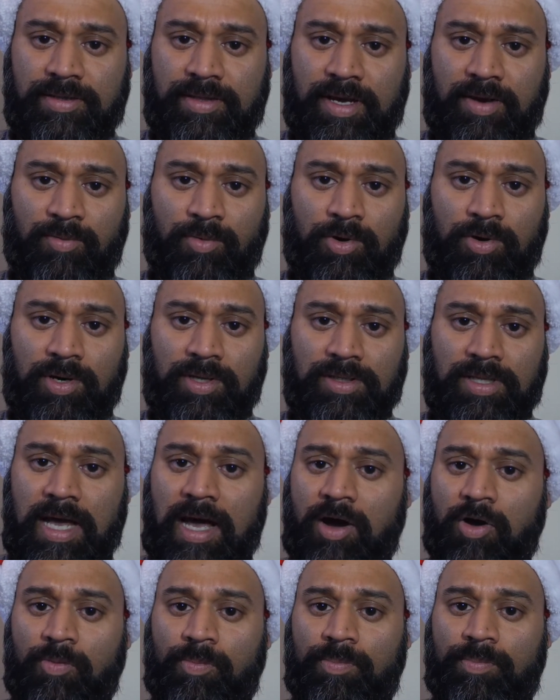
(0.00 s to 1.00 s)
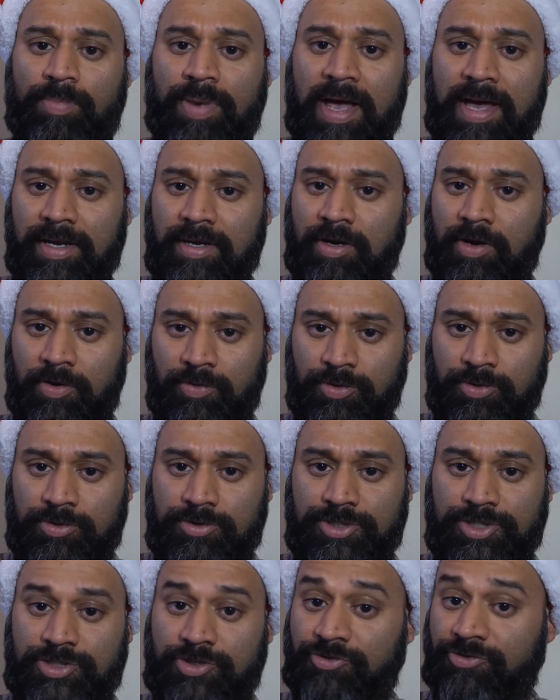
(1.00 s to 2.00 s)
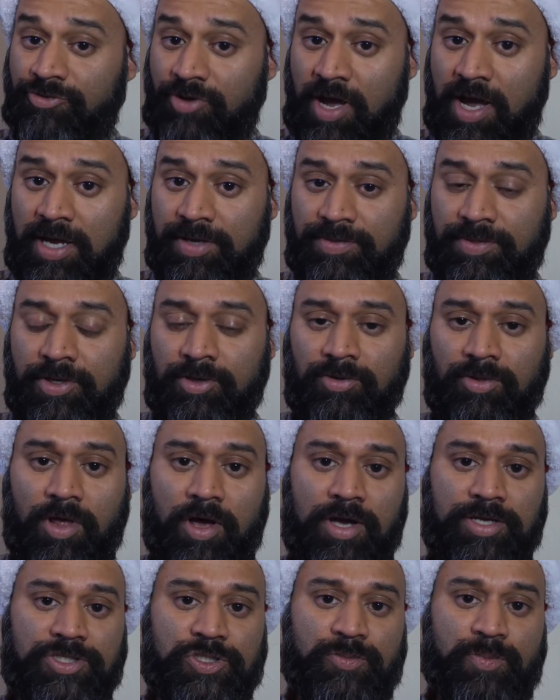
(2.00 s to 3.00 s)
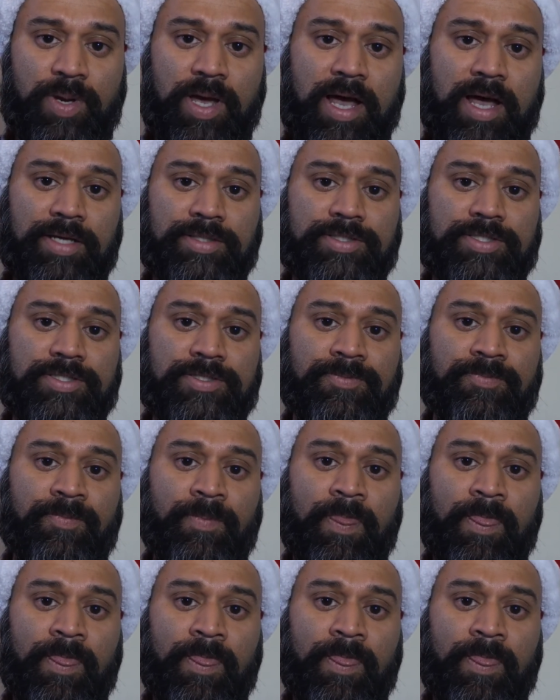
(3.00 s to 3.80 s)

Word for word: that will allow pet owners to find their lost pets.